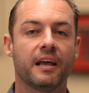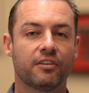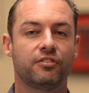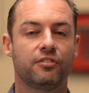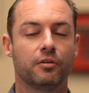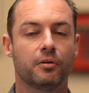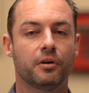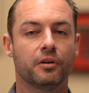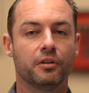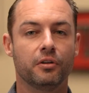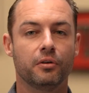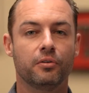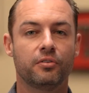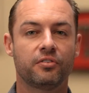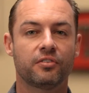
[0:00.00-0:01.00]
exterior
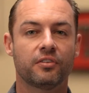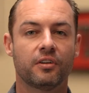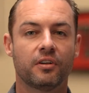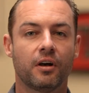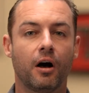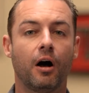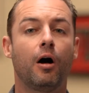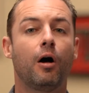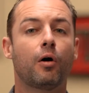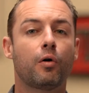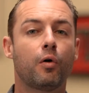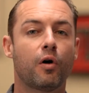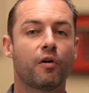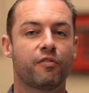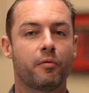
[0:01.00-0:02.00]
use, all
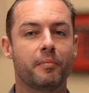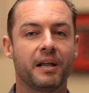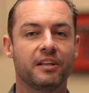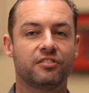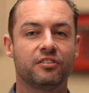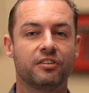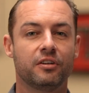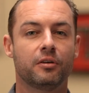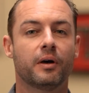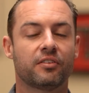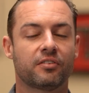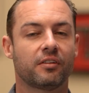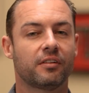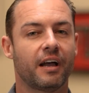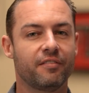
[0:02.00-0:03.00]
CORAFOAM HDU has
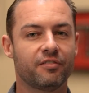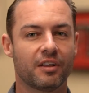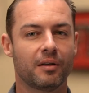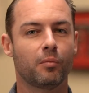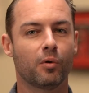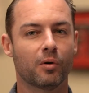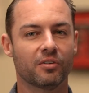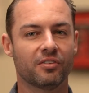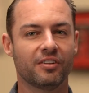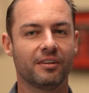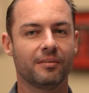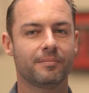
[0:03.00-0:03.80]
a lifetime warranty.